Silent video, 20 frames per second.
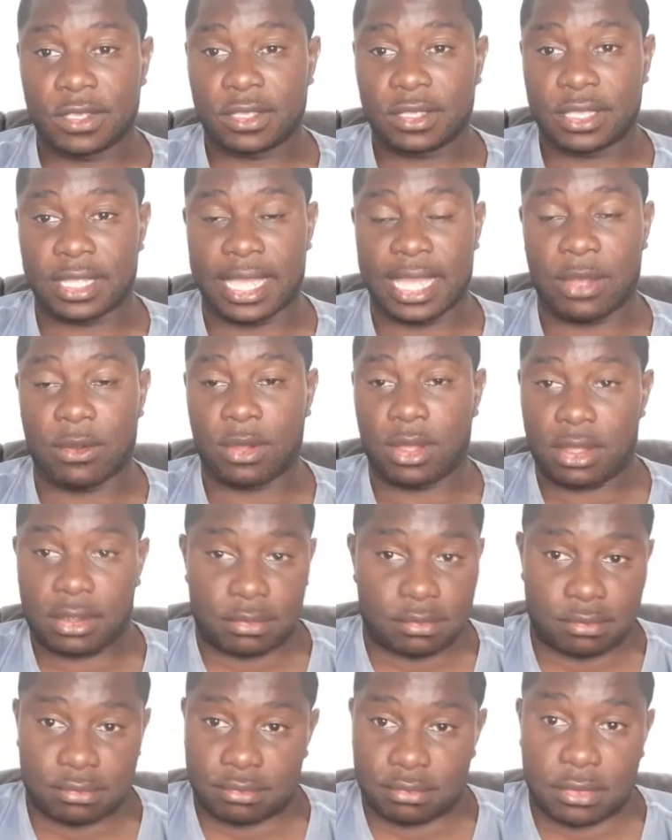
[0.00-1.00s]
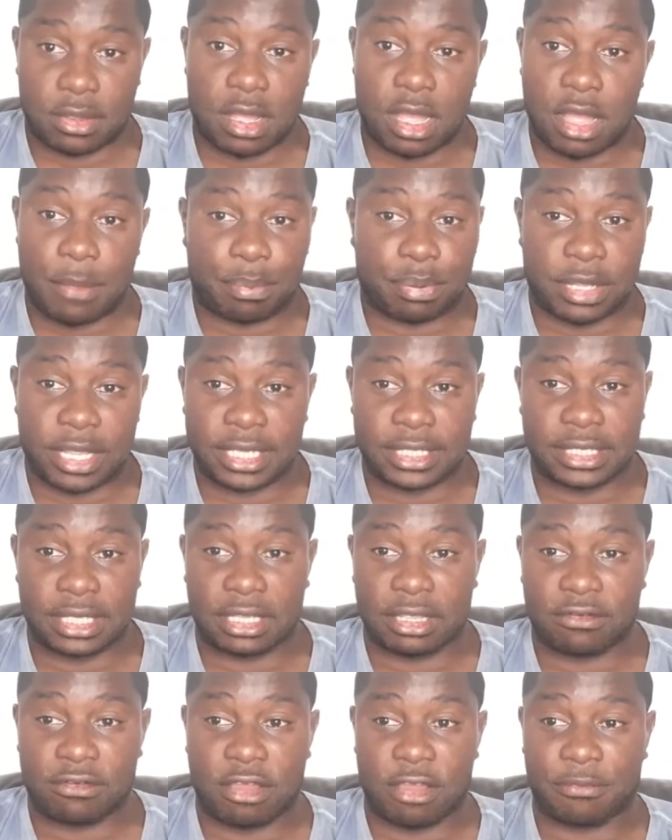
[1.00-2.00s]
Now, I play
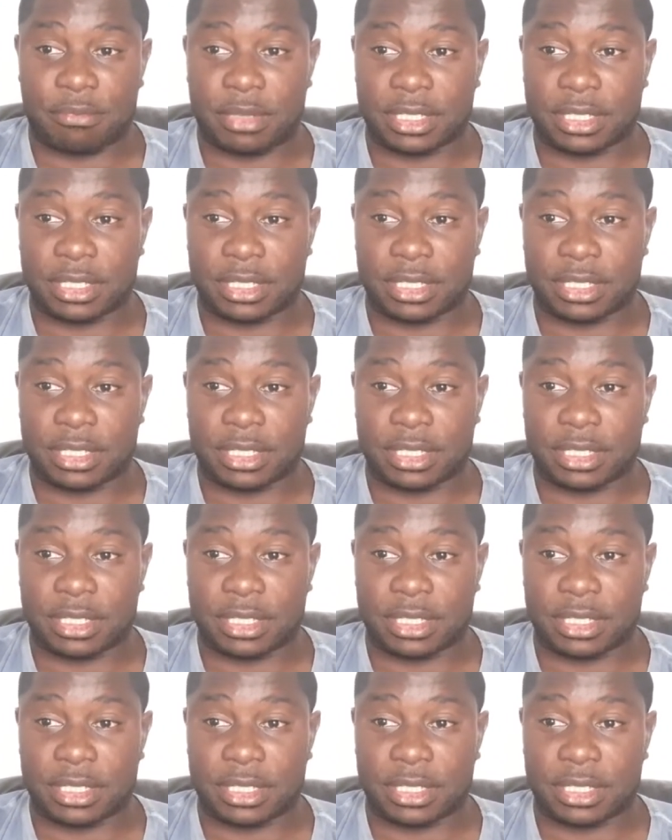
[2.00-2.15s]
centre half